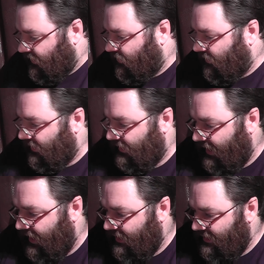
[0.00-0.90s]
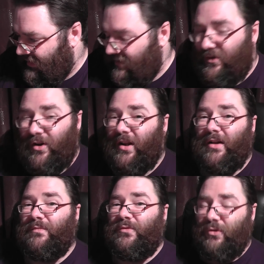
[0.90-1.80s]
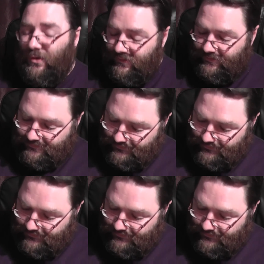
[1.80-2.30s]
you're not going to get. It's not going to sort of,